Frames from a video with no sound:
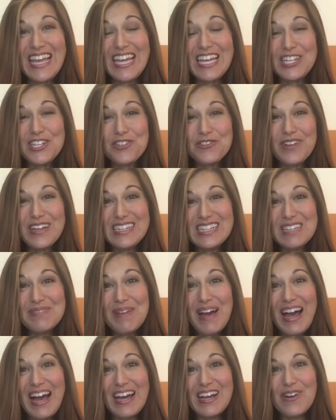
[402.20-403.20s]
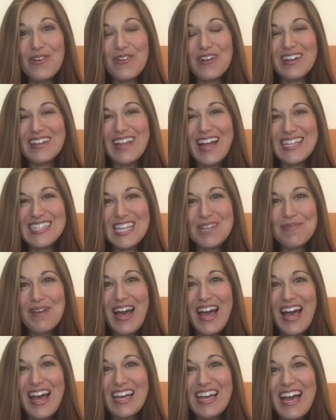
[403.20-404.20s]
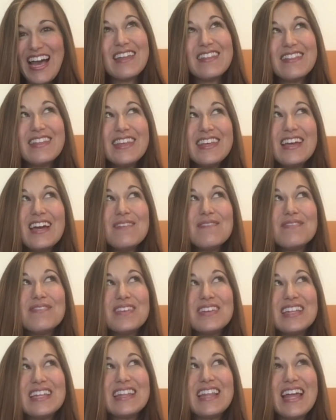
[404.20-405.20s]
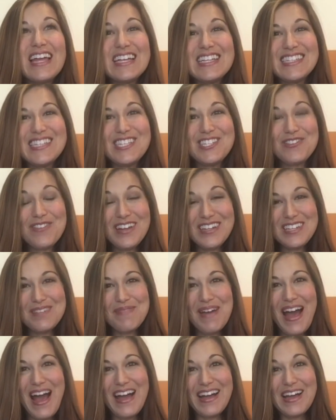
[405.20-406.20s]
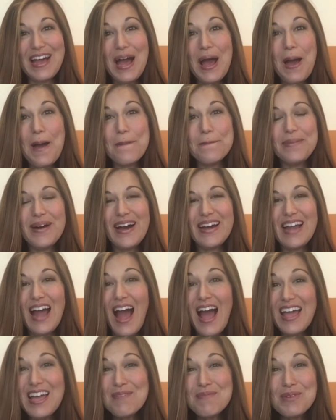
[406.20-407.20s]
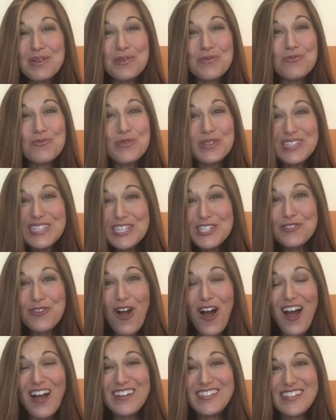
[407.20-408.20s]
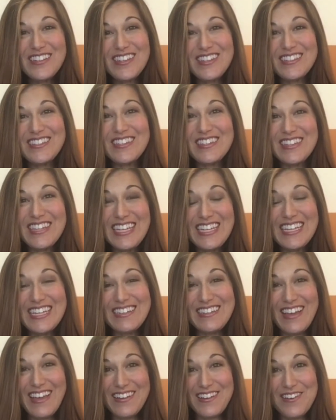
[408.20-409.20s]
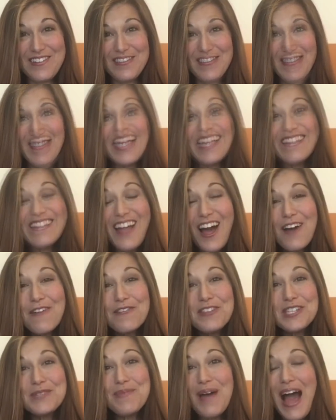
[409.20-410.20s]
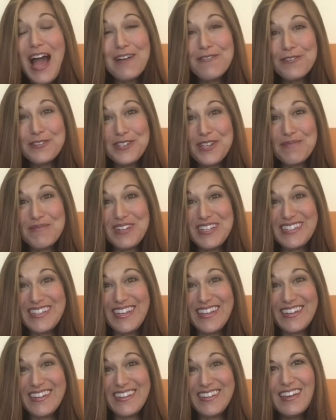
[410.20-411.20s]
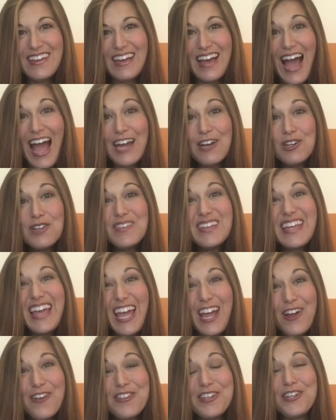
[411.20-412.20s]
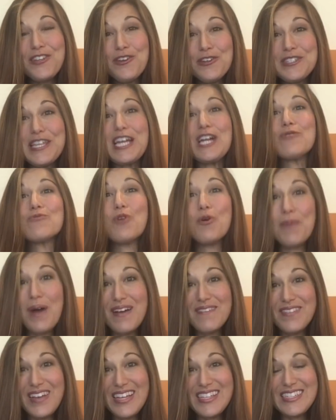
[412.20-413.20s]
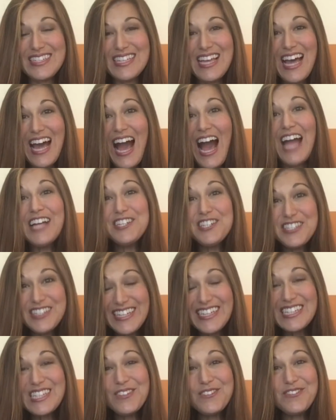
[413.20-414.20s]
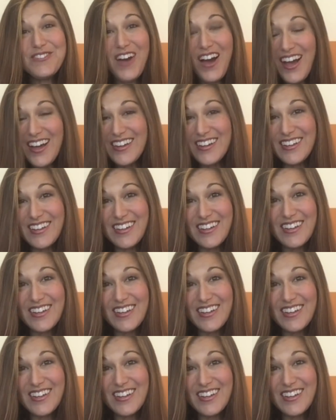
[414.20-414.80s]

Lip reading: a trendy bag or a classic bag. I think I'm feeling like it's a trendy bag, but I am really drawn to the Celine Nano. I love this bag for some reason. I don't even care that it looks like a robot face. I just think it's fun.